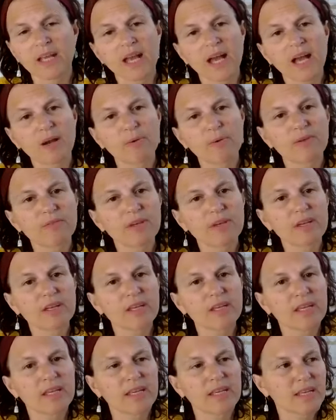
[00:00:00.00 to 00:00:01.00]
However,
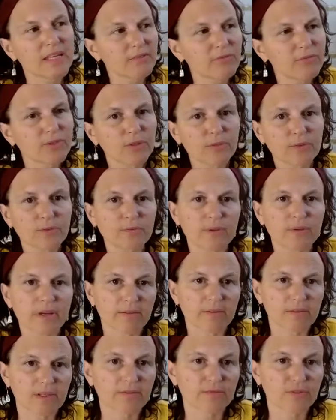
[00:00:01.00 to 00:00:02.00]
if you
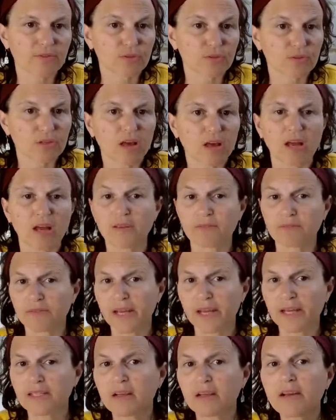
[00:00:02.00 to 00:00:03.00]
have lived your life,
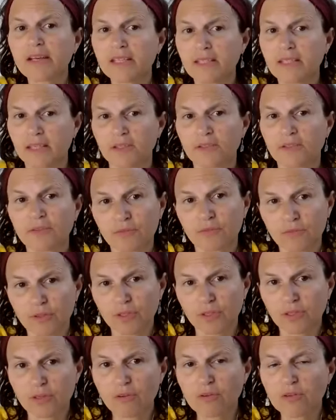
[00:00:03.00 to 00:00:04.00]
as I did for
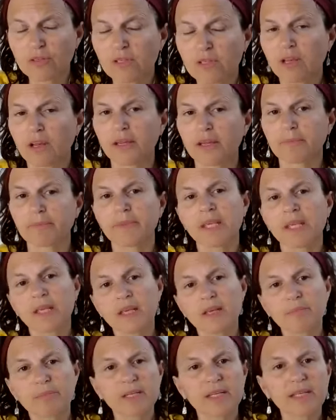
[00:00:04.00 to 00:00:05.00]
a long time,
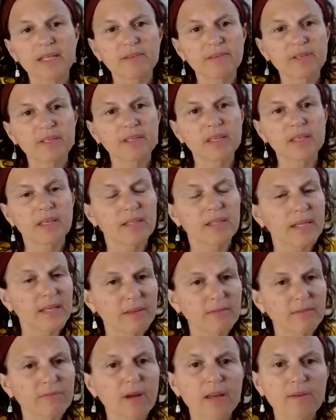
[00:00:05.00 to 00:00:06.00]
believing that
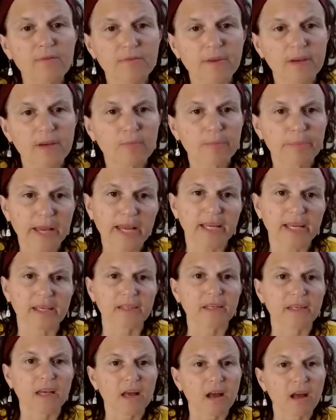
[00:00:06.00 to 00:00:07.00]
if I felt
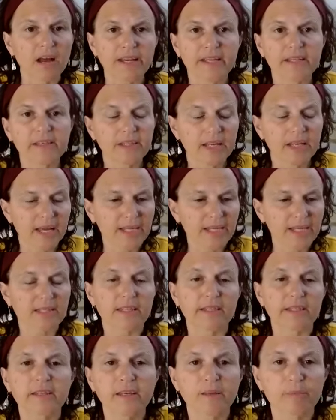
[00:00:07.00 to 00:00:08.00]
pain, I either had
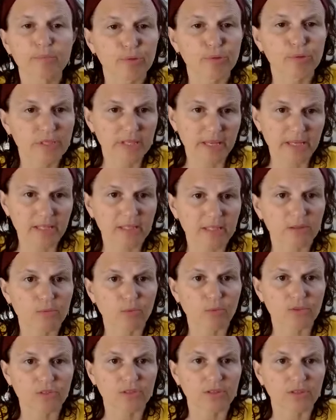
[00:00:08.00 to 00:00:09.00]
to pretend it
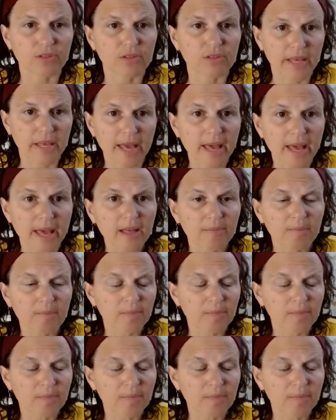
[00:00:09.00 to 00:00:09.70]
wasn't there